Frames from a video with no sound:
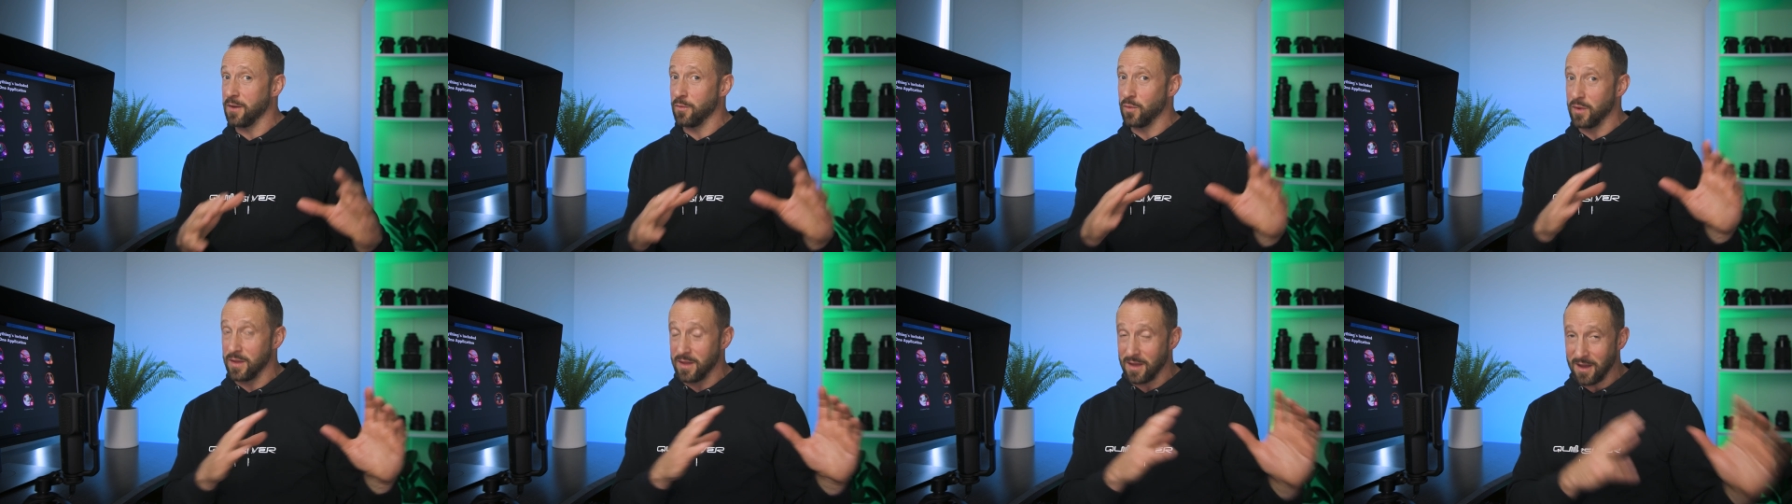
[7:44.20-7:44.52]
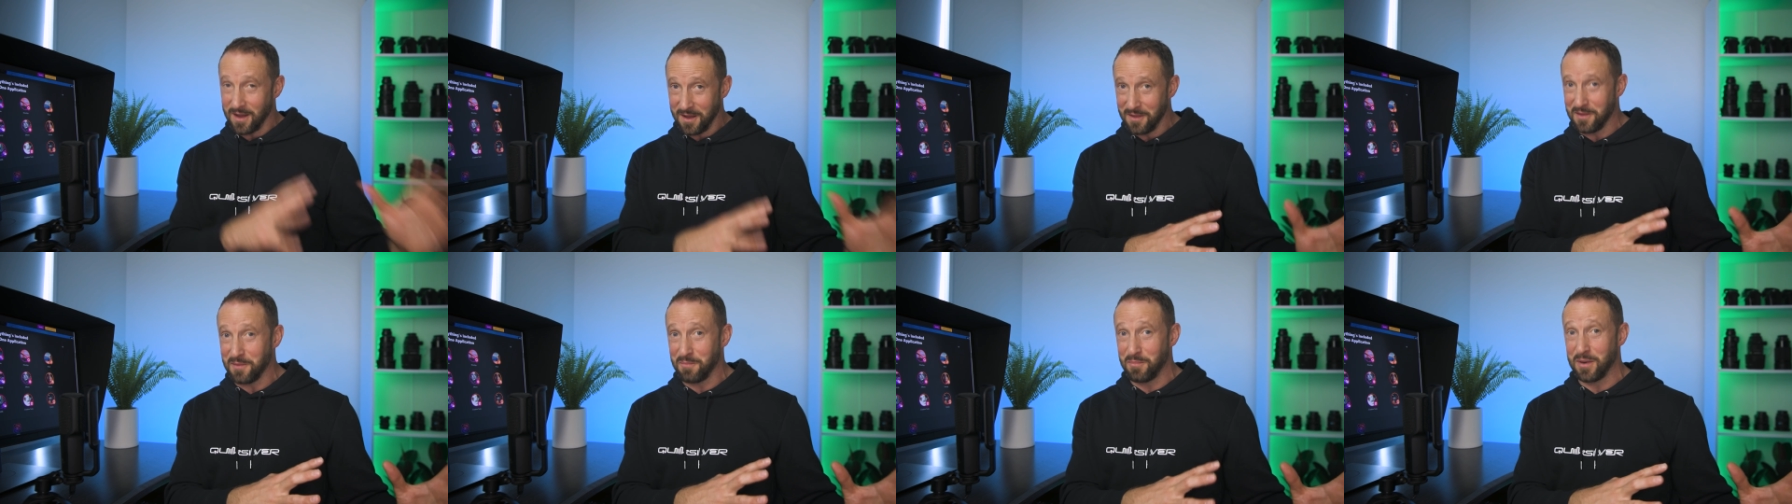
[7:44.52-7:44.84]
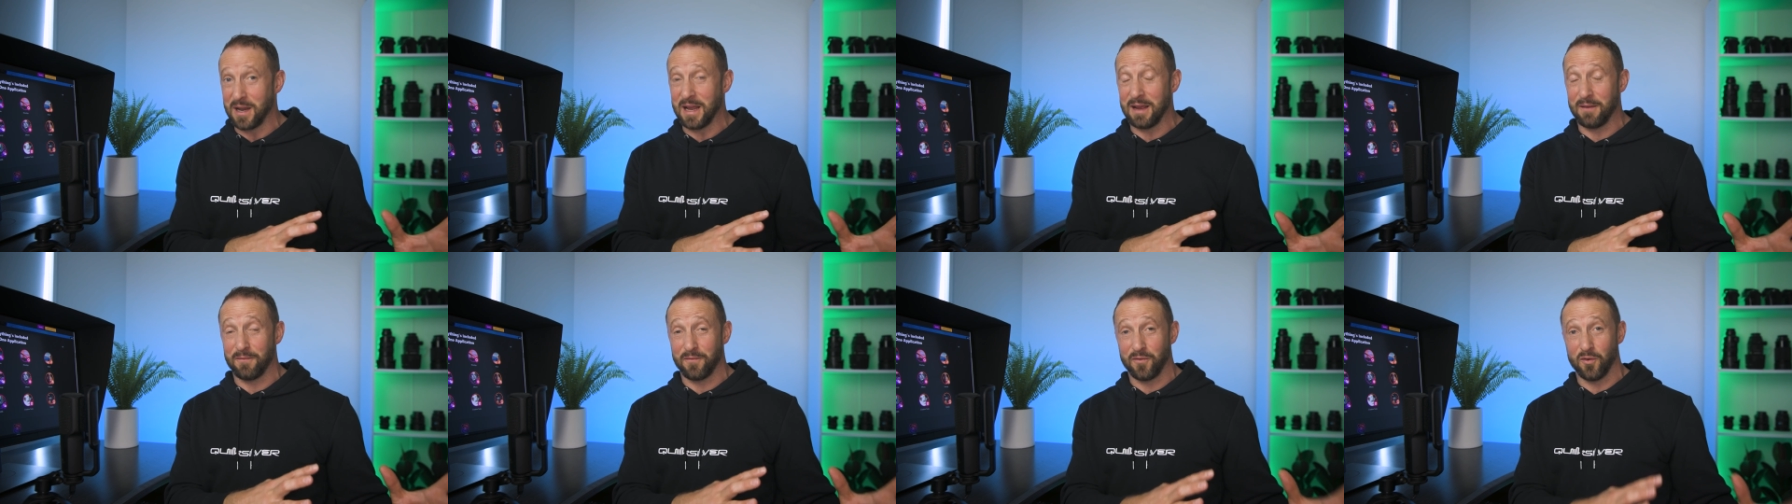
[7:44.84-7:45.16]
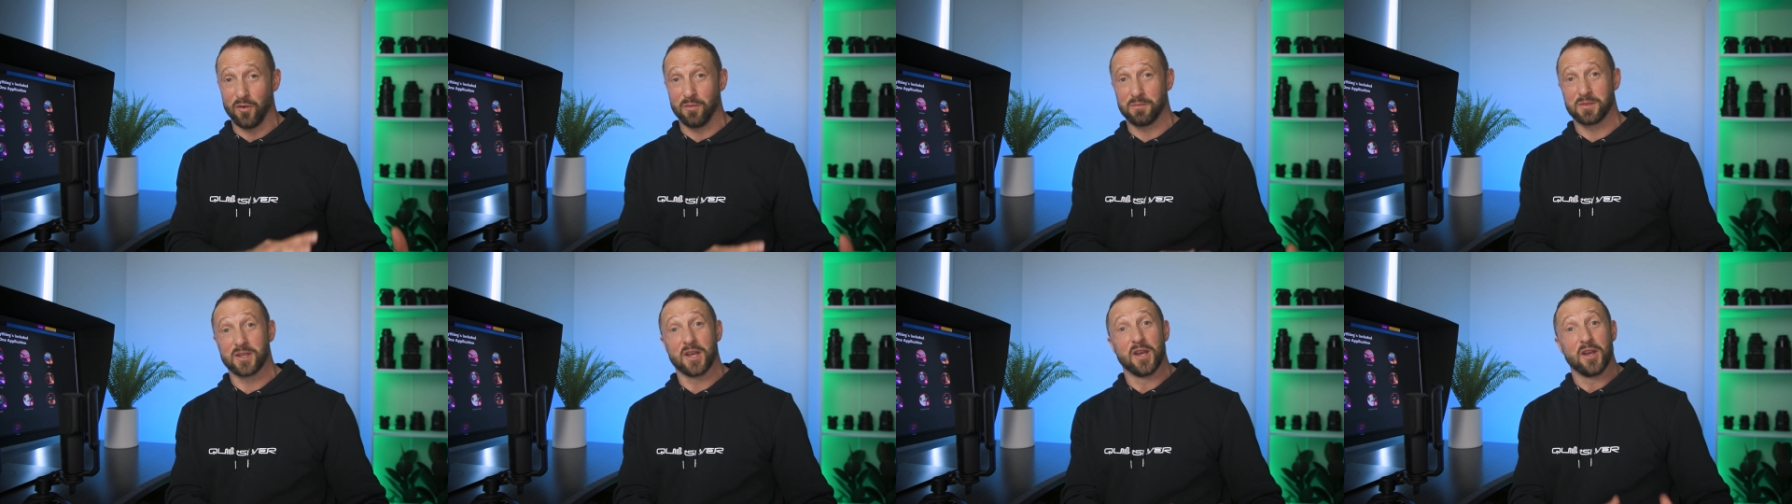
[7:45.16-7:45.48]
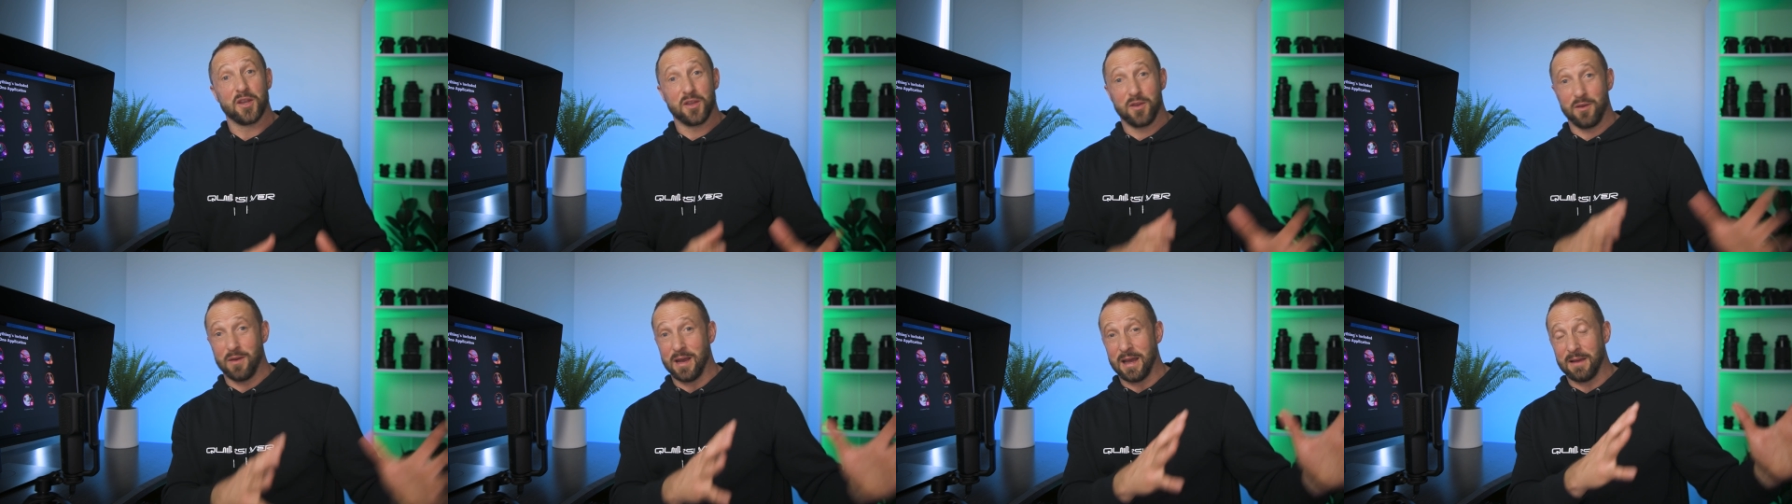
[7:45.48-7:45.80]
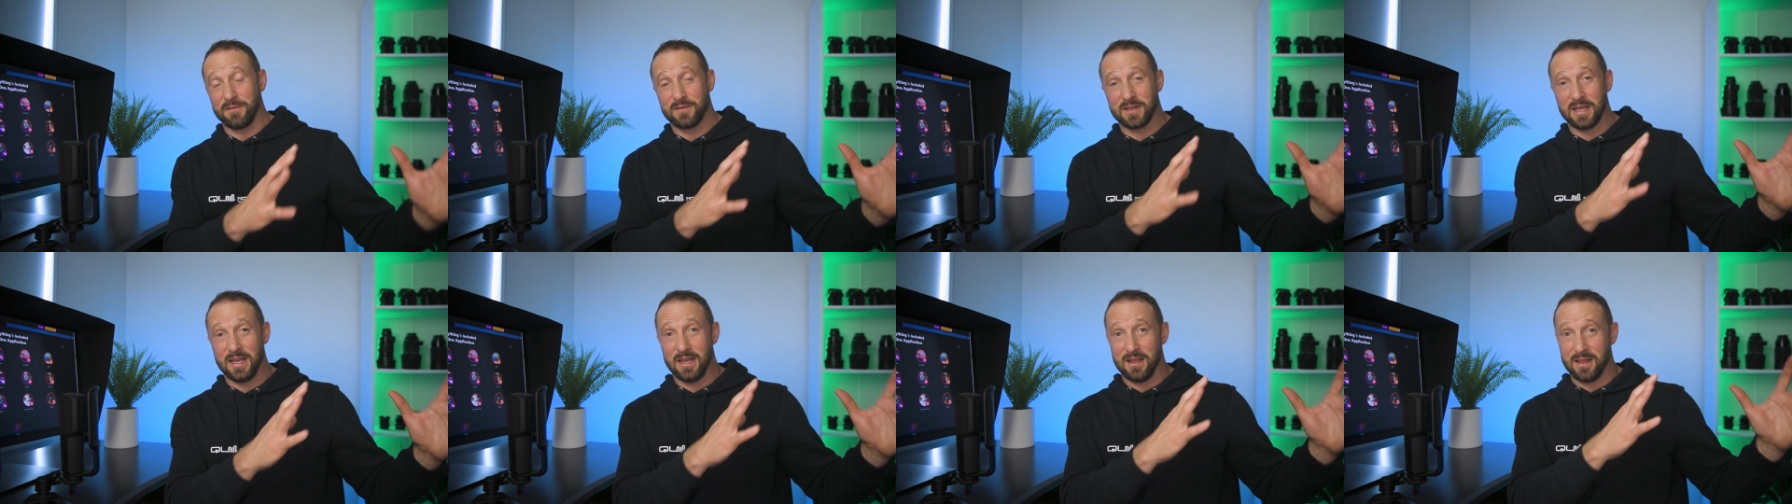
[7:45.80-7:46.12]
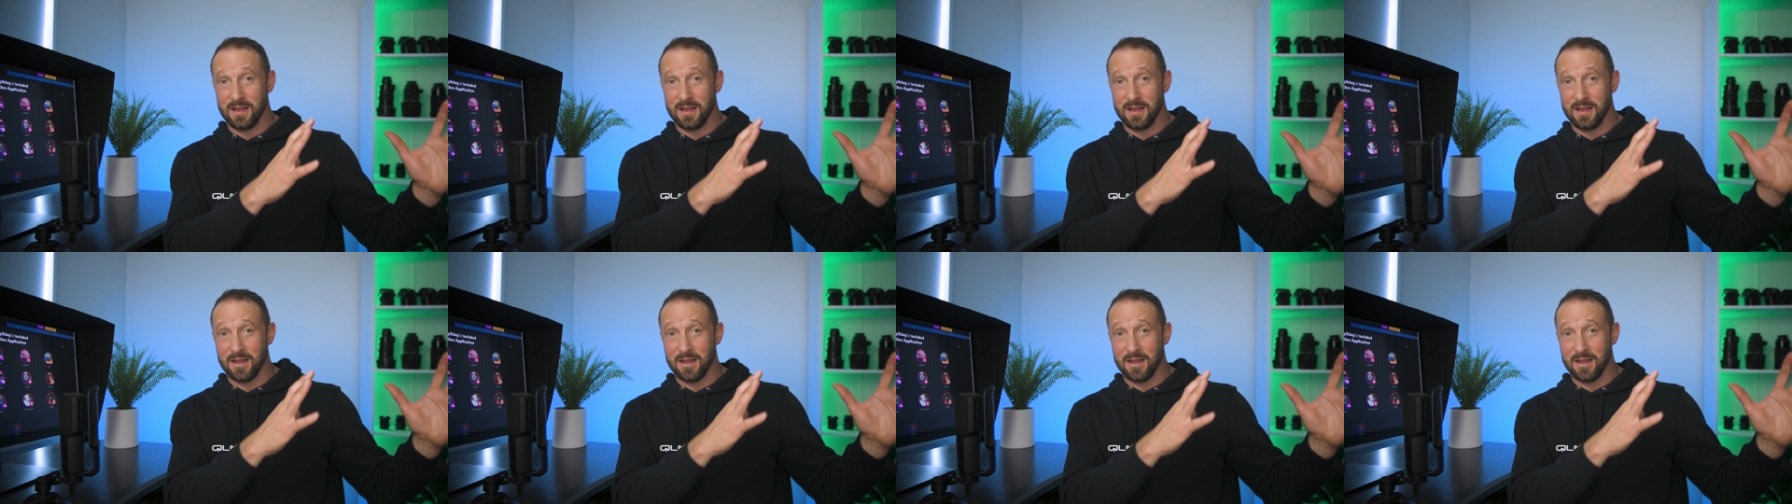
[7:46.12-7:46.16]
that with other platforms, you have to